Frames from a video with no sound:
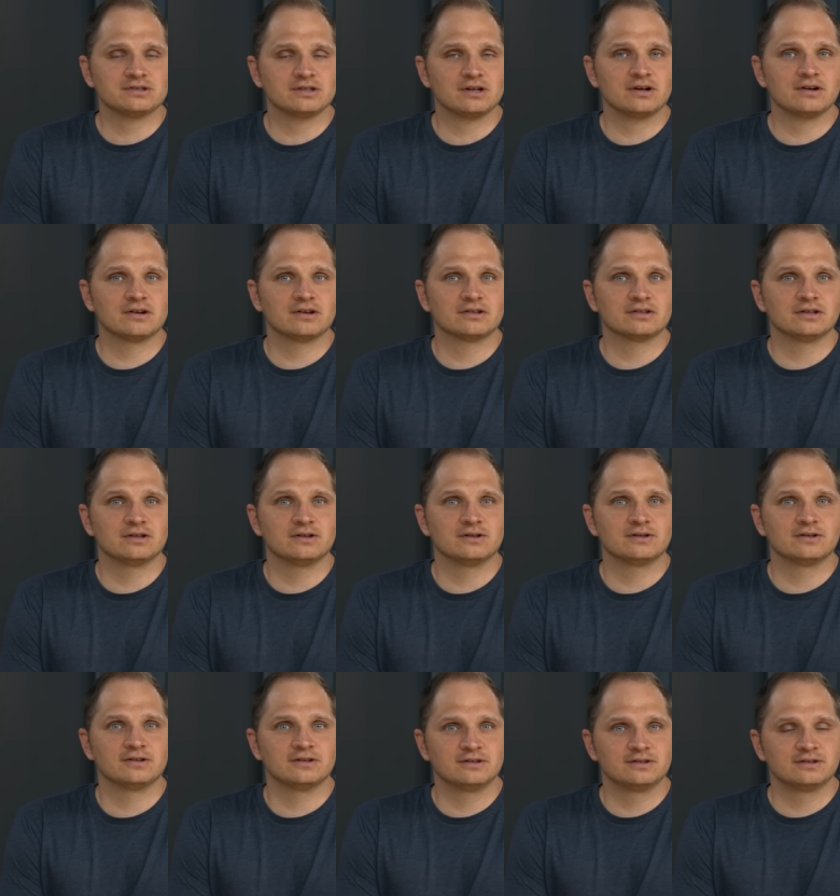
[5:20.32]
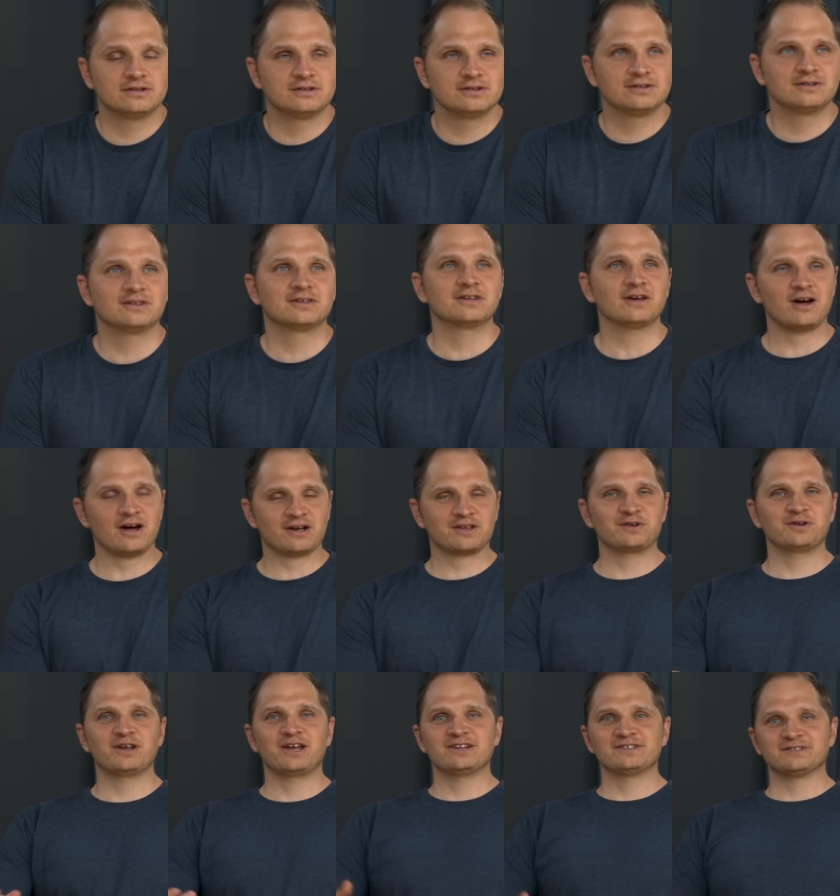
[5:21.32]
to start to to talk
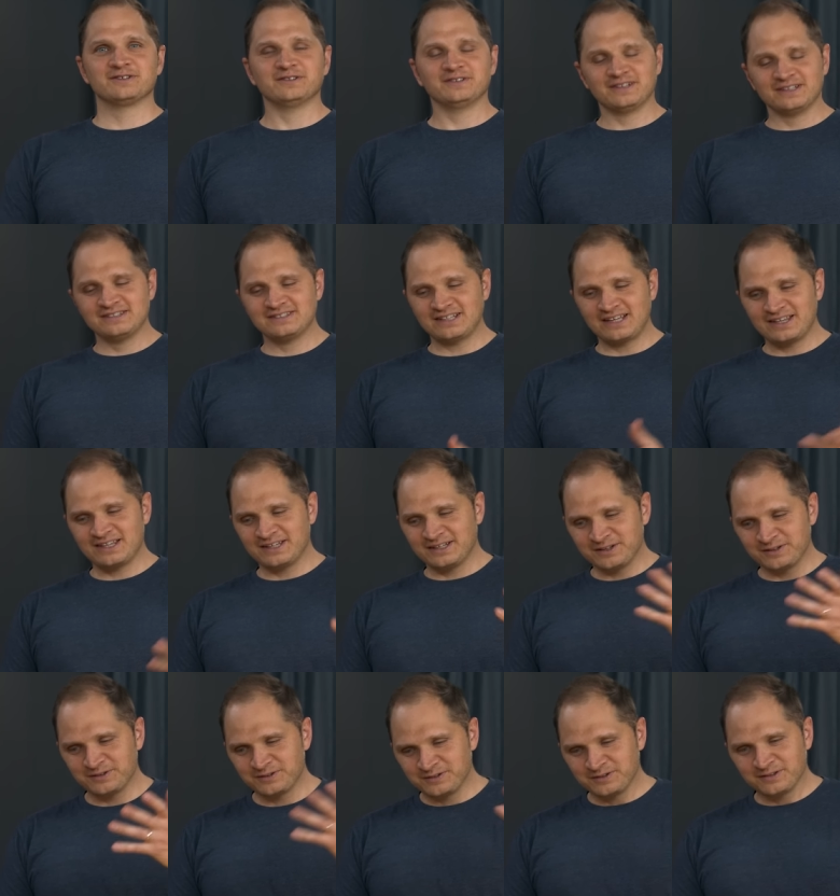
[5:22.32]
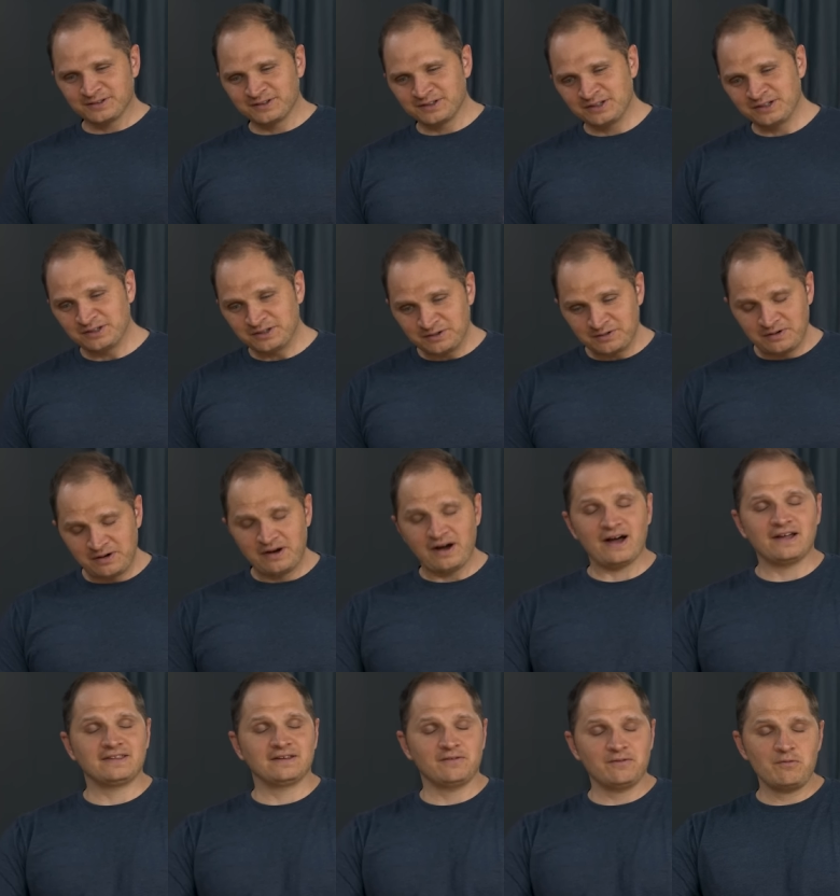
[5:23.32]
to an angel, let's say that you you
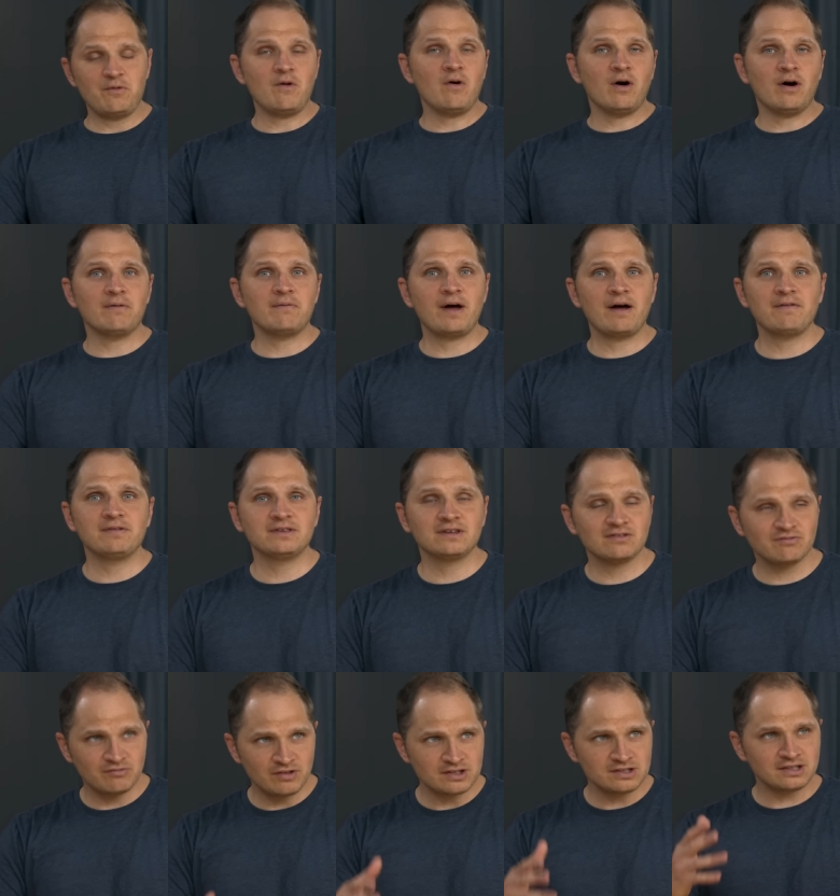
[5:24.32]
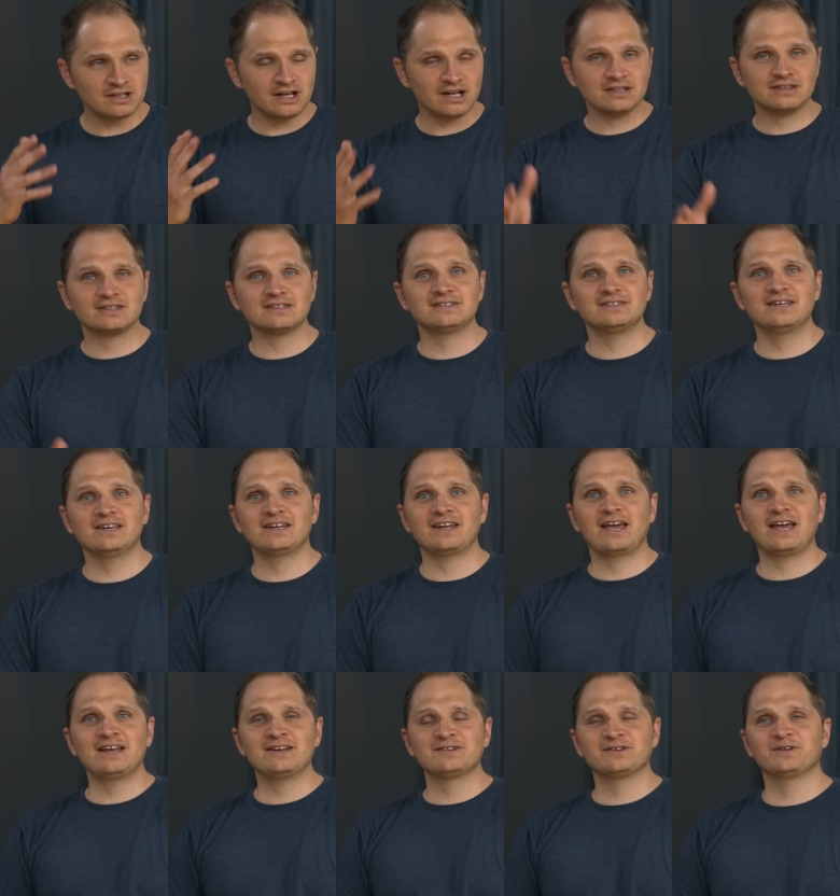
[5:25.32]
got to, oh, I'm having this vision, I get to see an
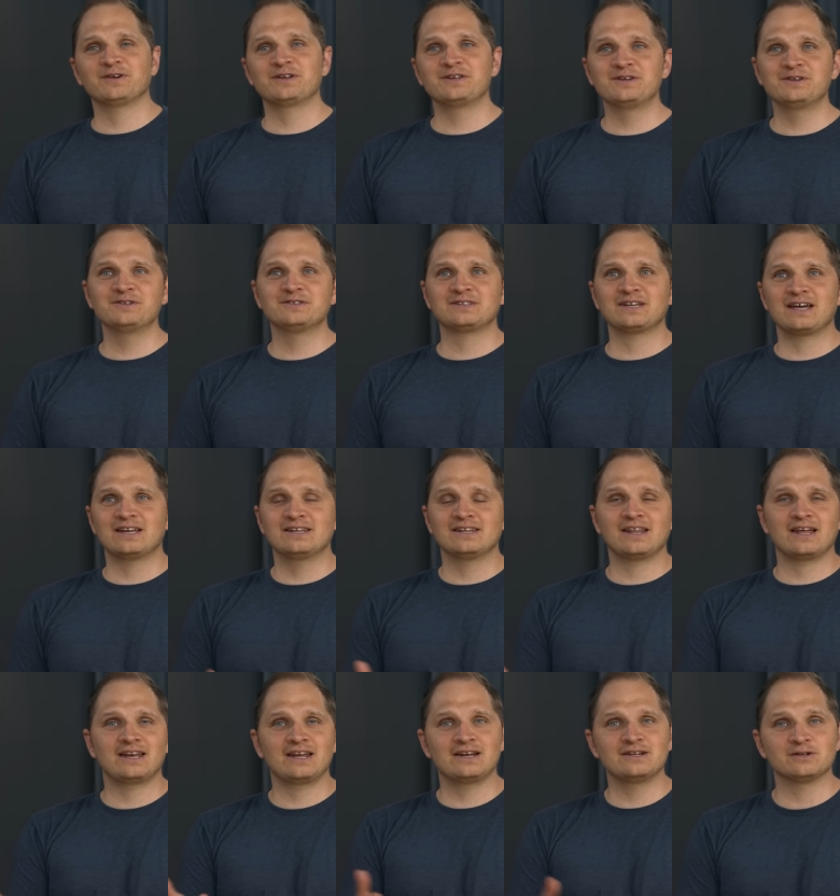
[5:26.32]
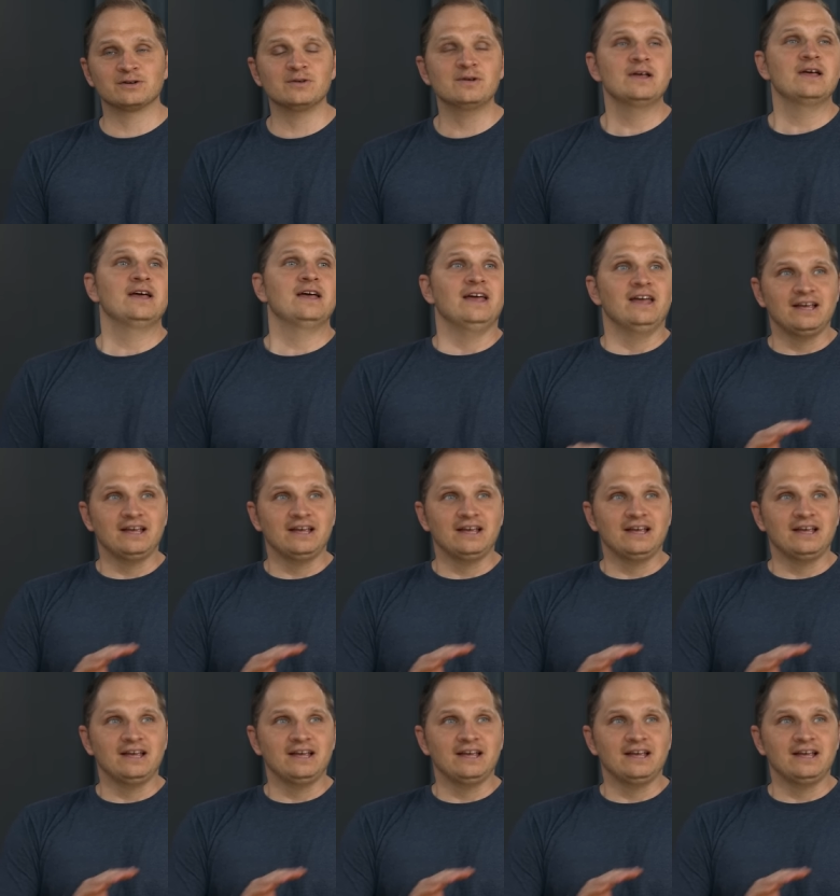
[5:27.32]
angel, and you said to that angel,